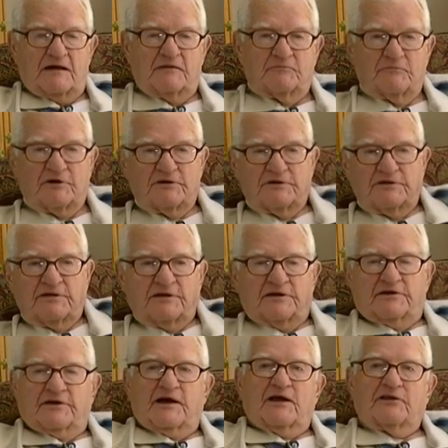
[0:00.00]
But in an
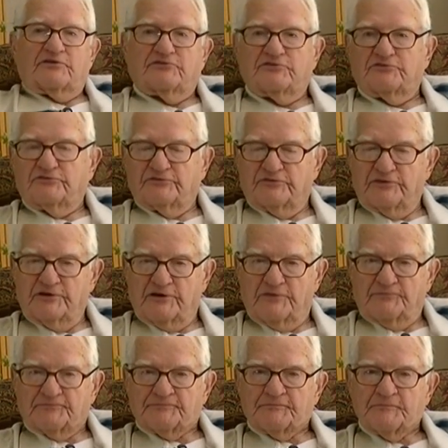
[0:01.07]
analysis of
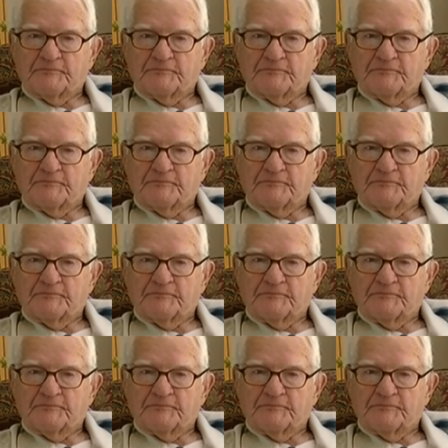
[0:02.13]
him,